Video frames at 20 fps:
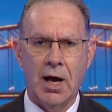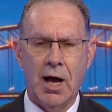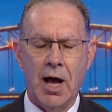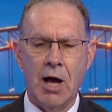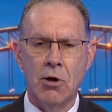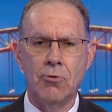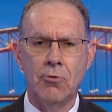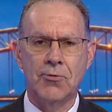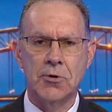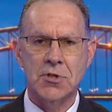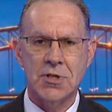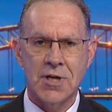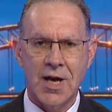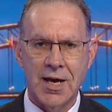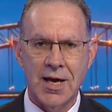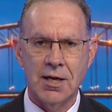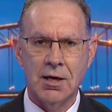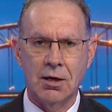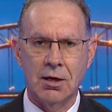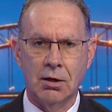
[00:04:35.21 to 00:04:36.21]

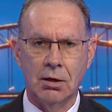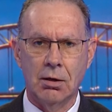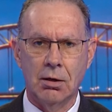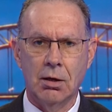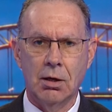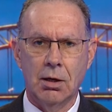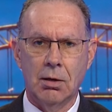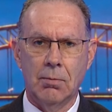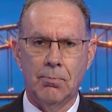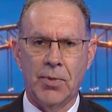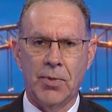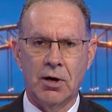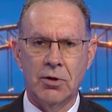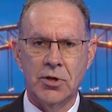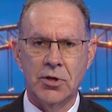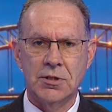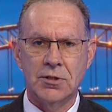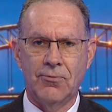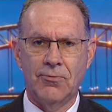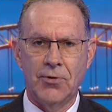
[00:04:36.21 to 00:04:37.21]
overtaken by
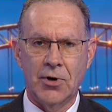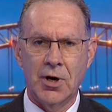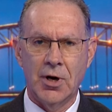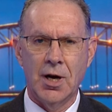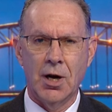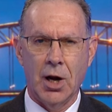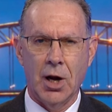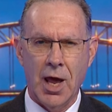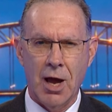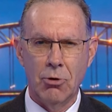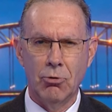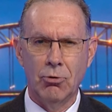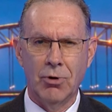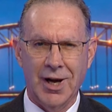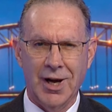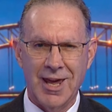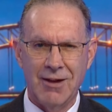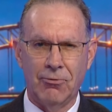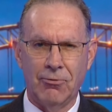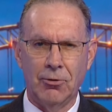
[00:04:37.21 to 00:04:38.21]
this very low
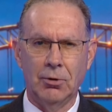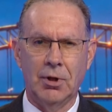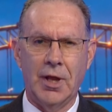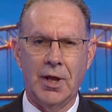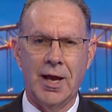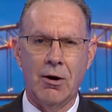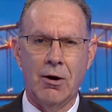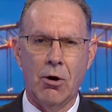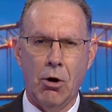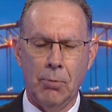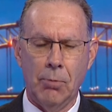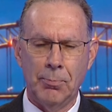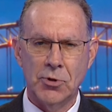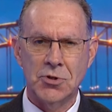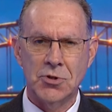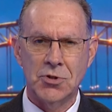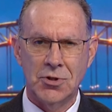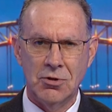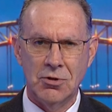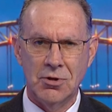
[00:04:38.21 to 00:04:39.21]
level and
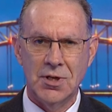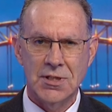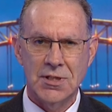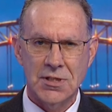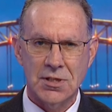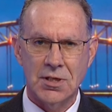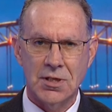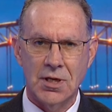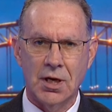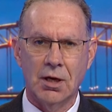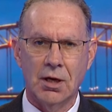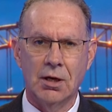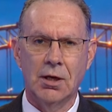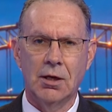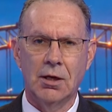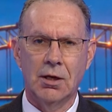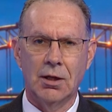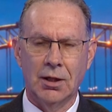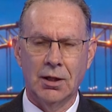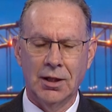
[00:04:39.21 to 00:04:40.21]
opportunistic
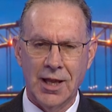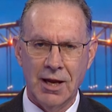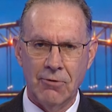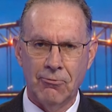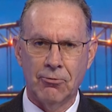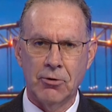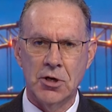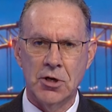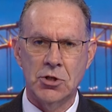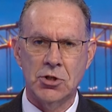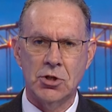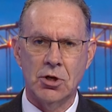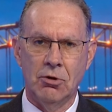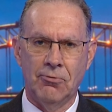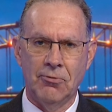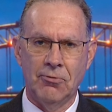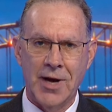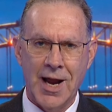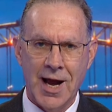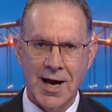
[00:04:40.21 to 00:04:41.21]
leverage of
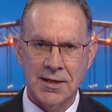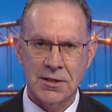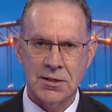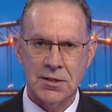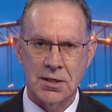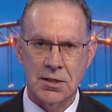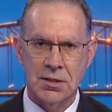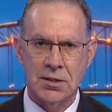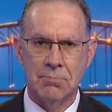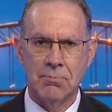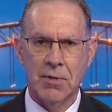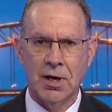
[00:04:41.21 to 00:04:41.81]
Nazism.